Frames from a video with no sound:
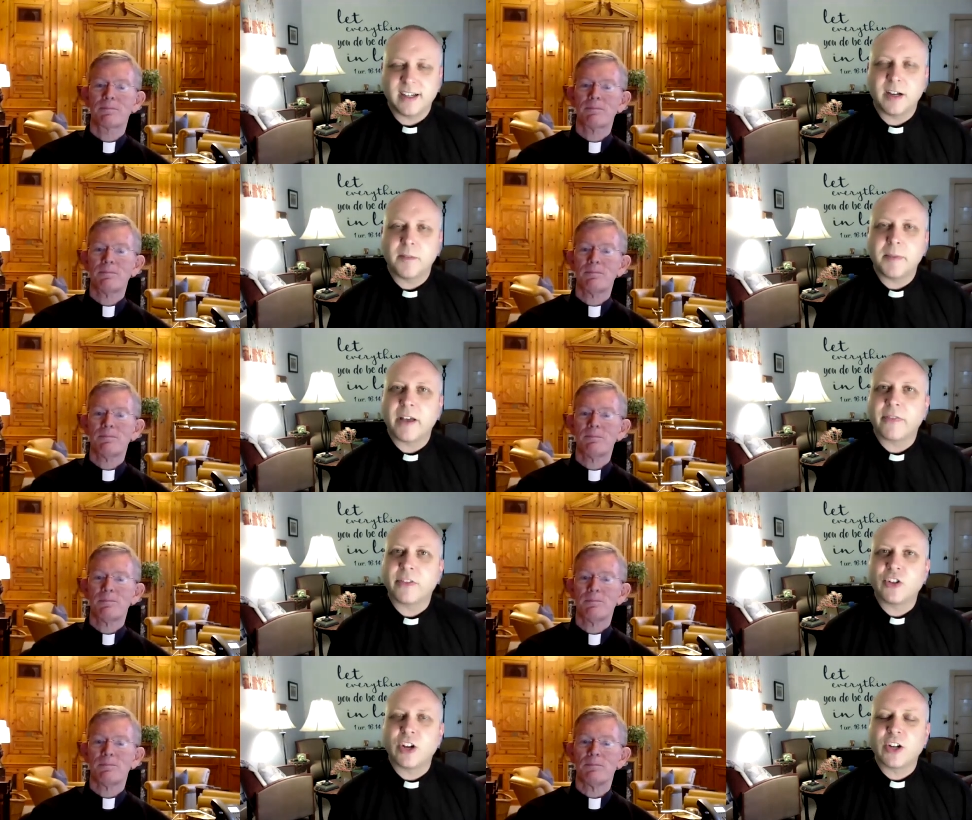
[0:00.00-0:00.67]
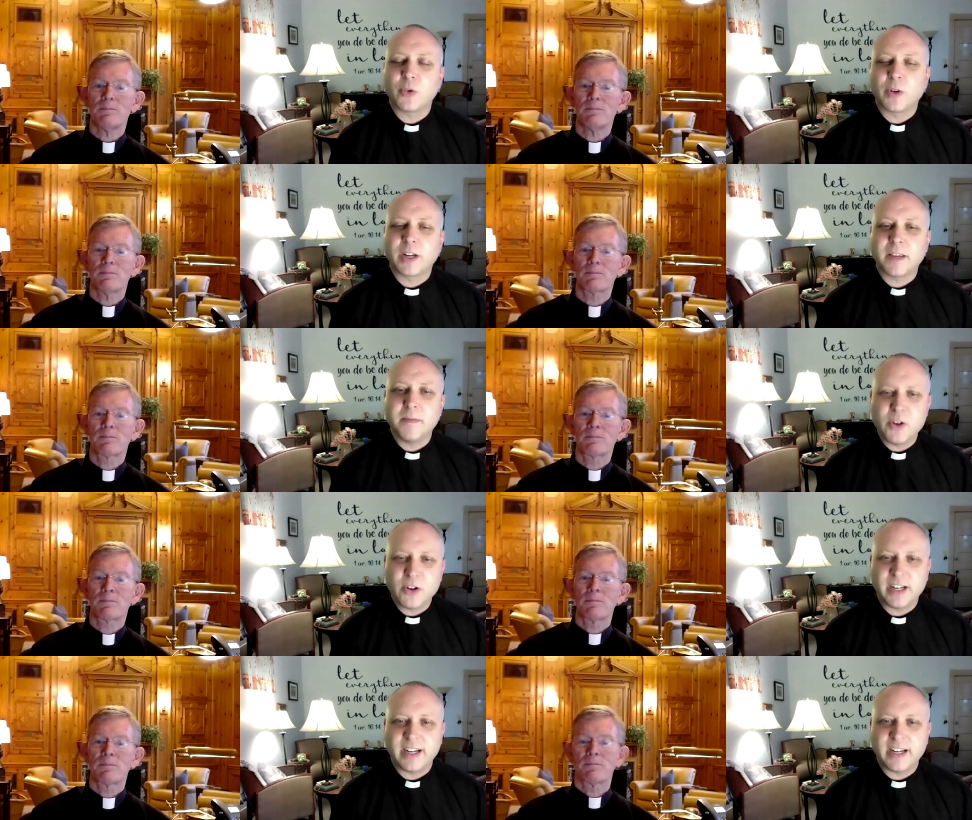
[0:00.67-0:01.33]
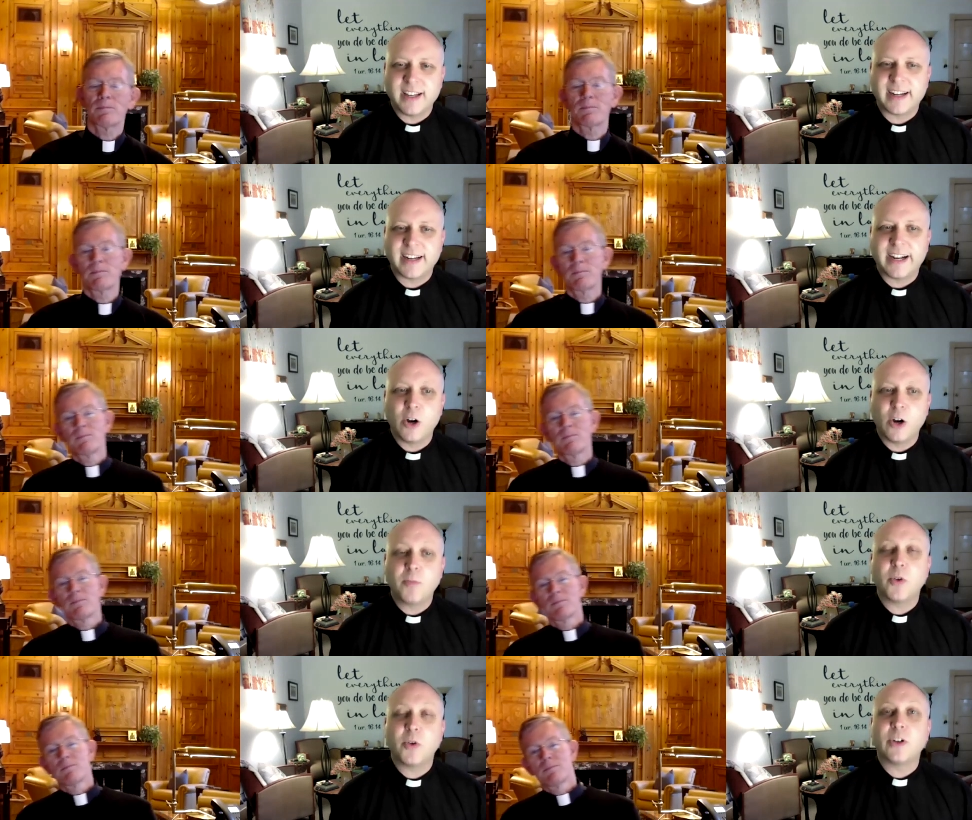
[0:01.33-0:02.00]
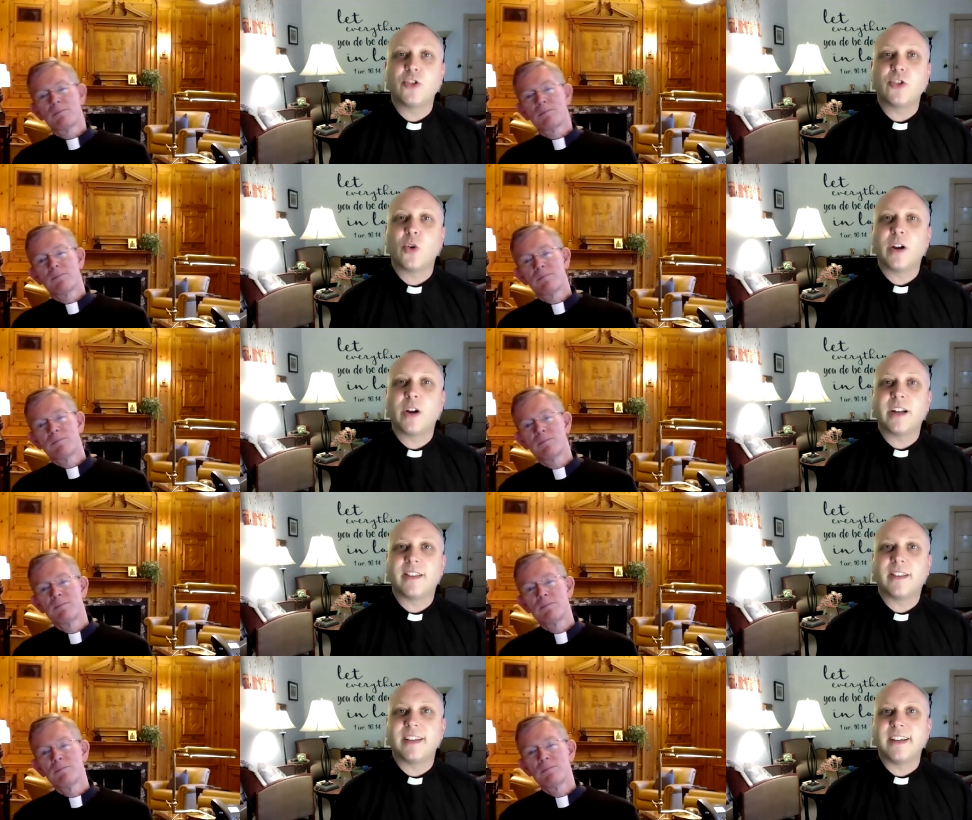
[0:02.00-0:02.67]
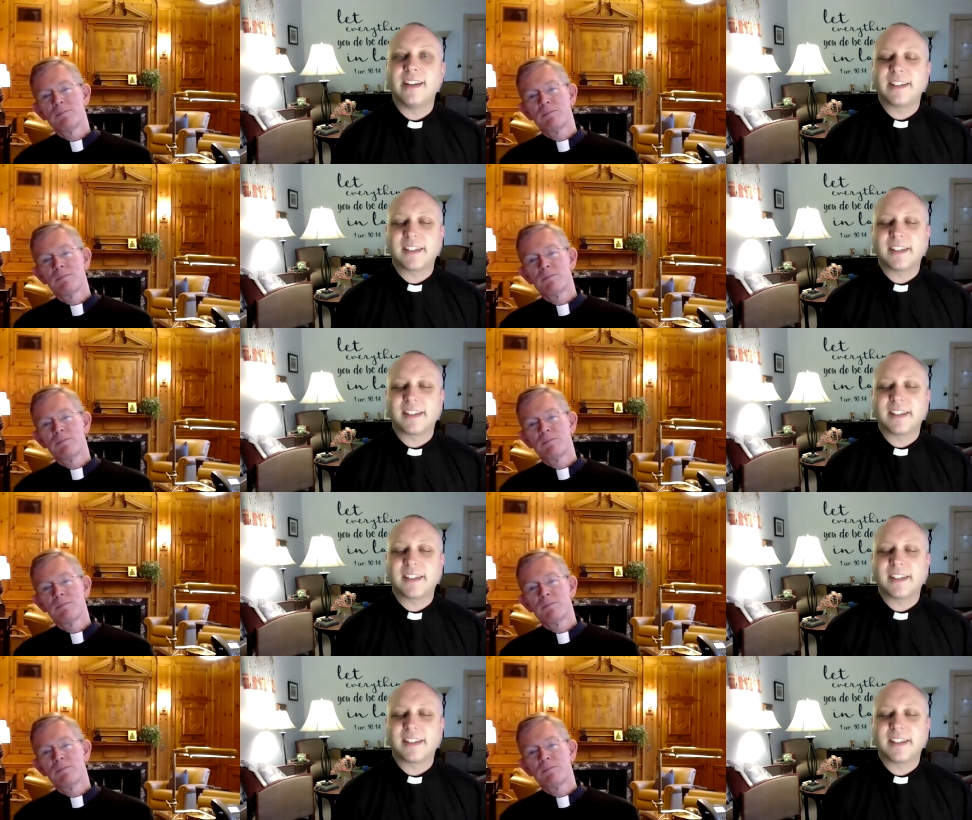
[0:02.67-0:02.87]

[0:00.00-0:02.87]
Speaker 1: about the Jesuit community, and I hope you enjoyed these